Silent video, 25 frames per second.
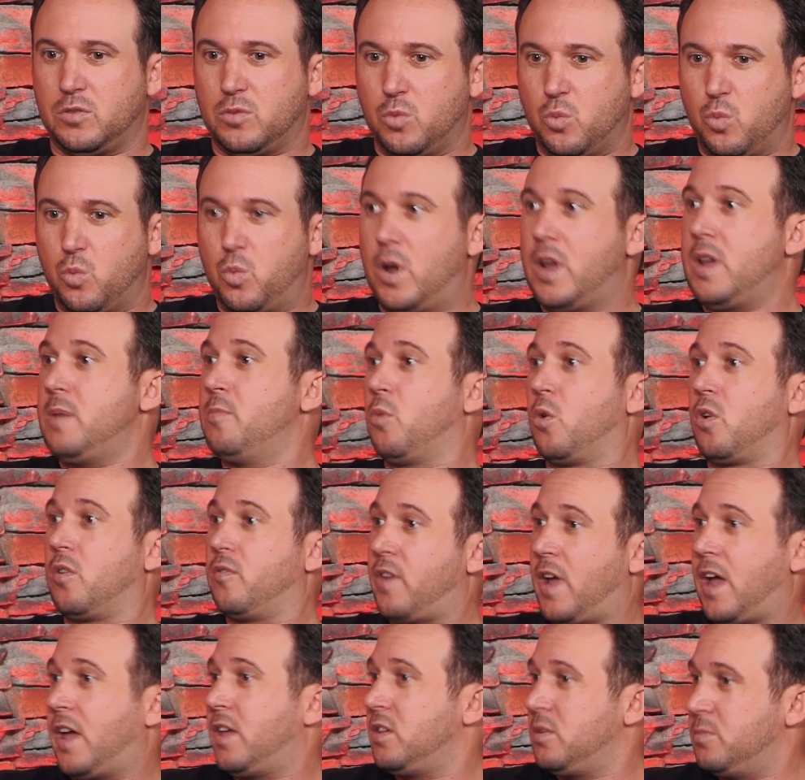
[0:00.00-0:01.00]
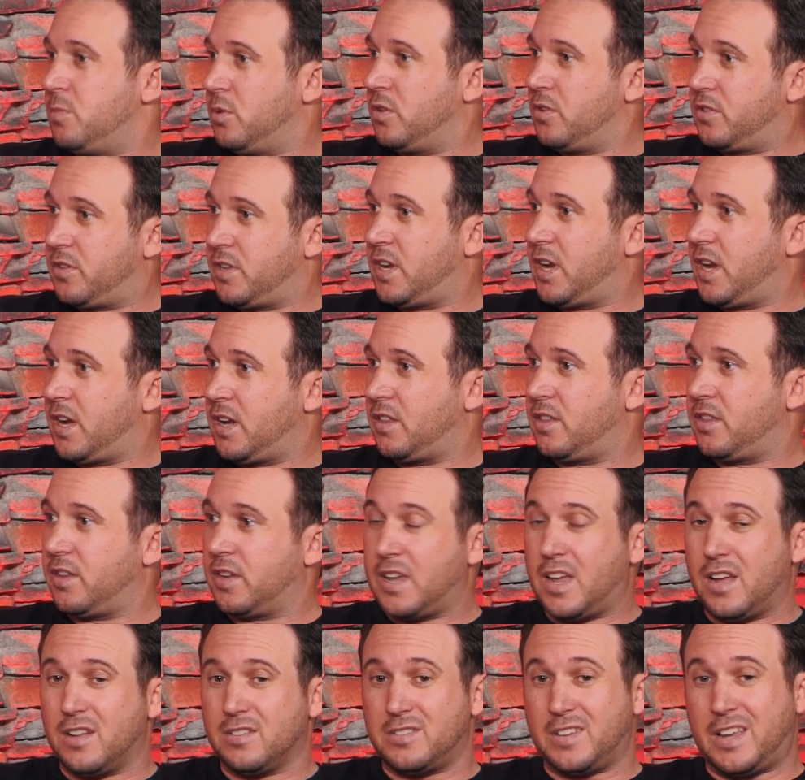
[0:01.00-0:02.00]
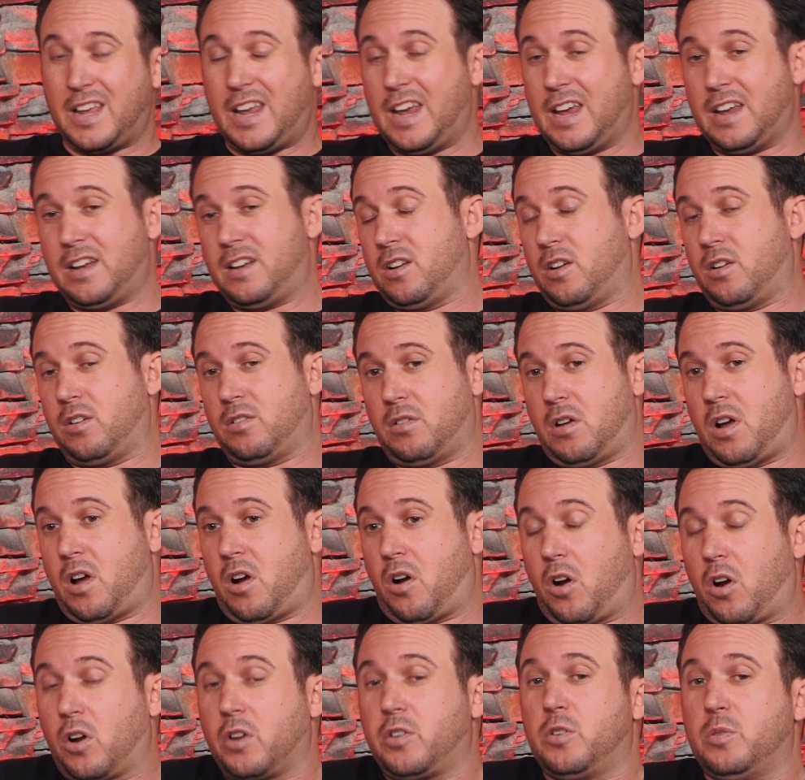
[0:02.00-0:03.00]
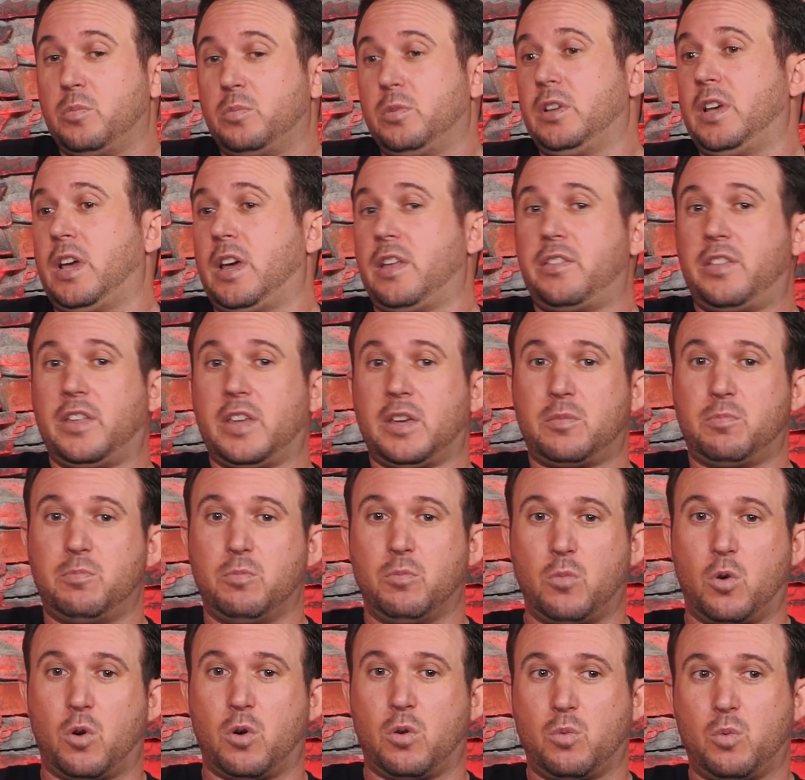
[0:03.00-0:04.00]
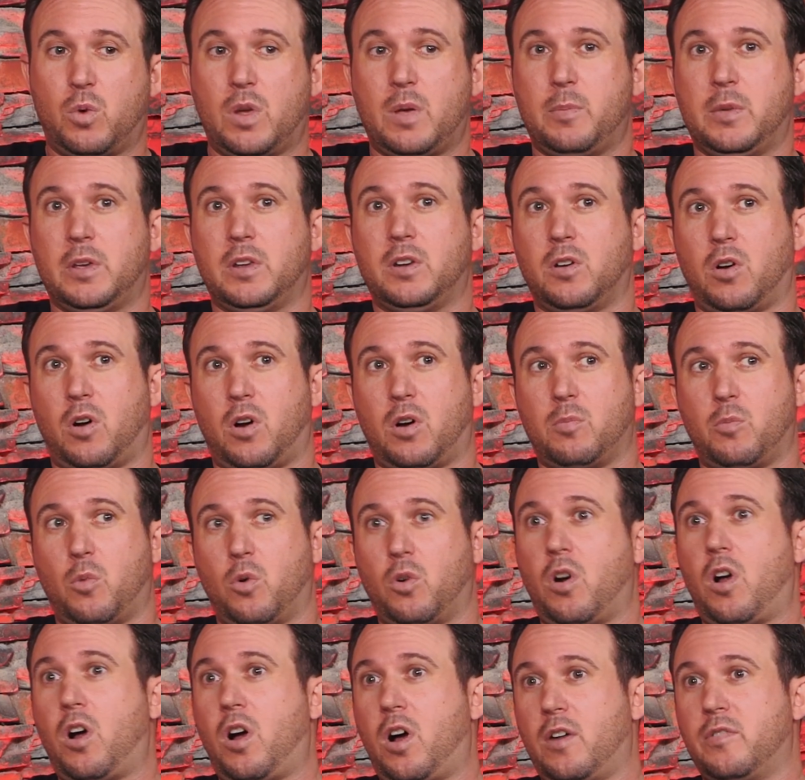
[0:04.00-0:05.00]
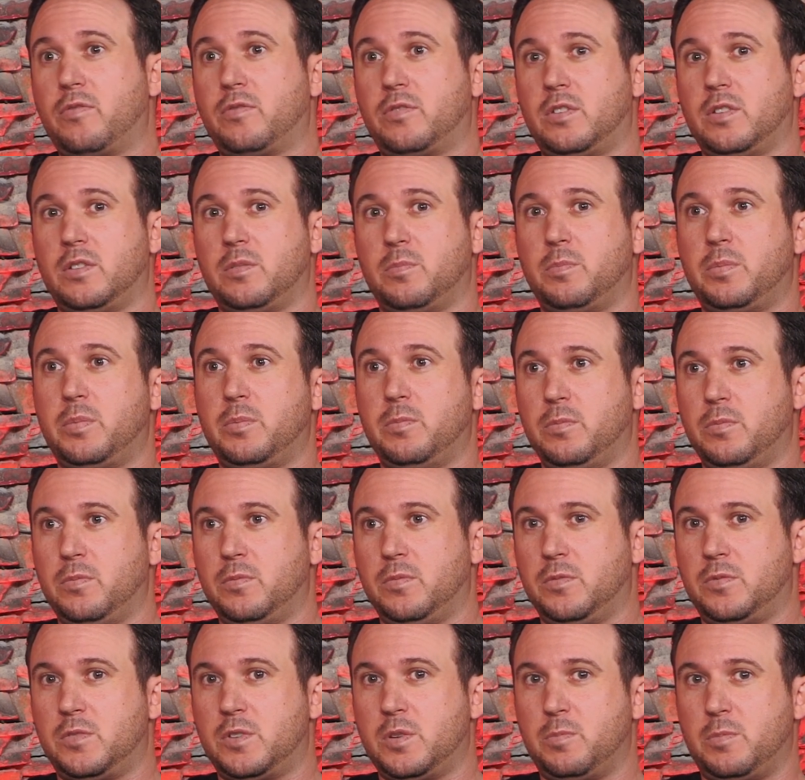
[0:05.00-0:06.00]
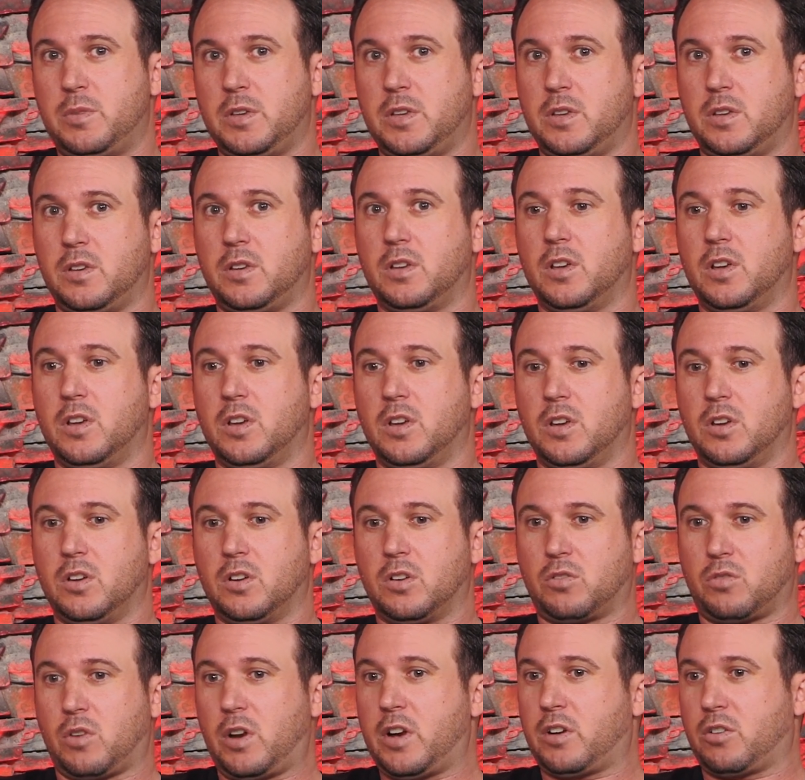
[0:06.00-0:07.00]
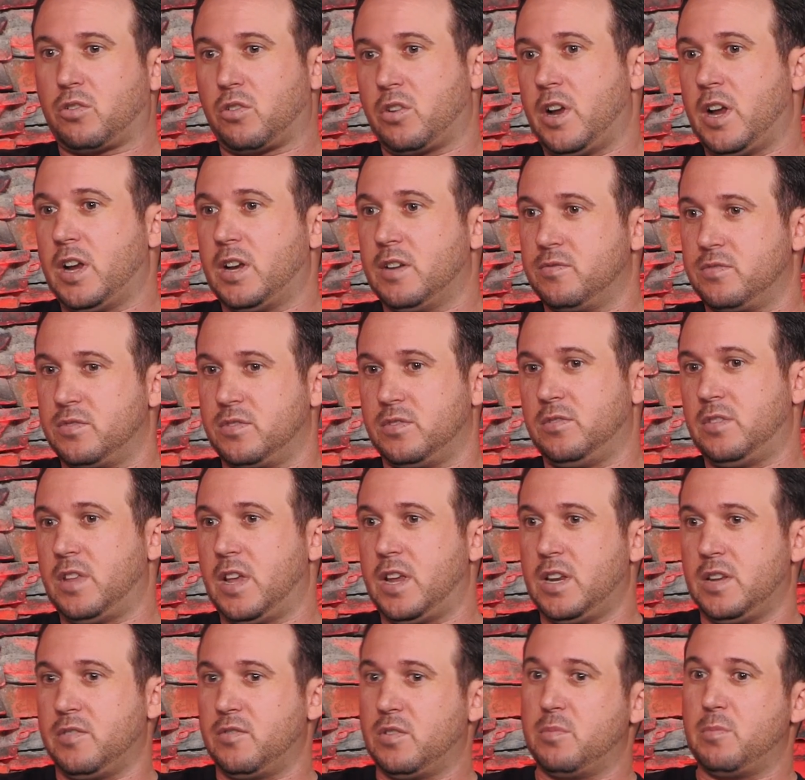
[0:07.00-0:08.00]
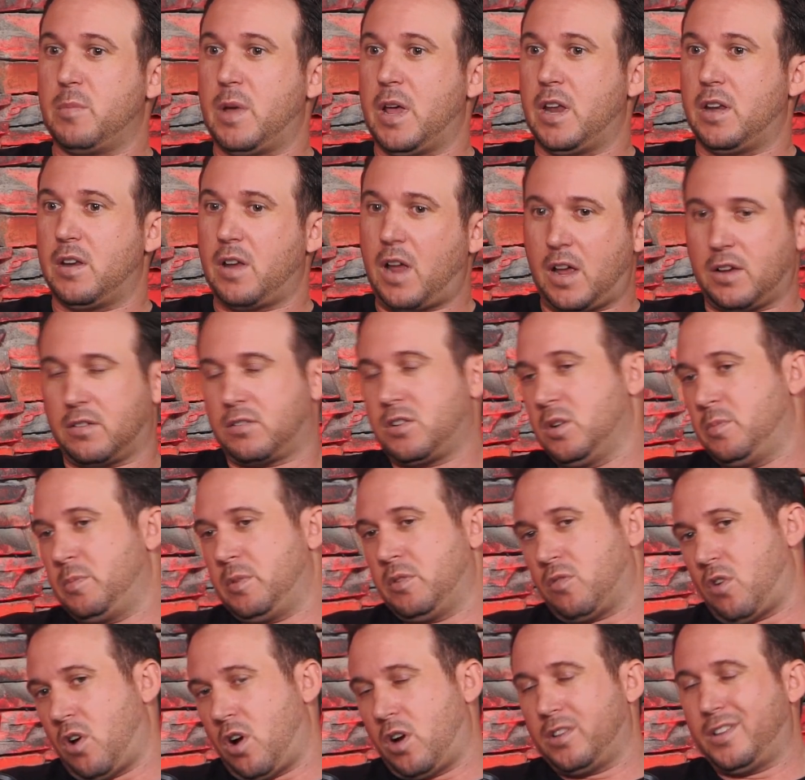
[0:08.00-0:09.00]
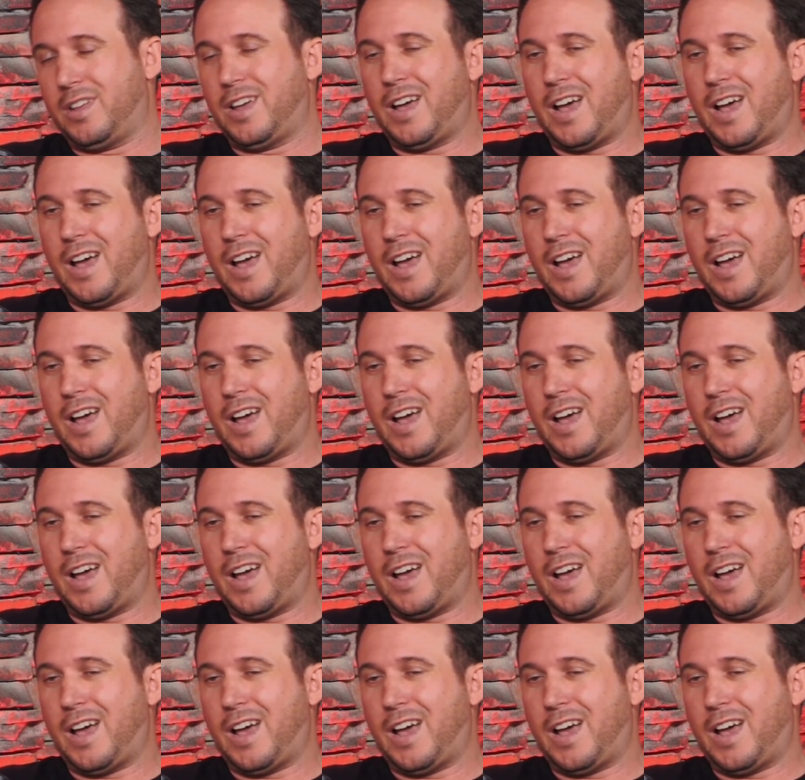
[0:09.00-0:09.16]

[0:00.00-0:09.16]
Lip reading: way more valuable than anything else. And arguably, I think more women are more often to be great creatives than even men. I could be wrong on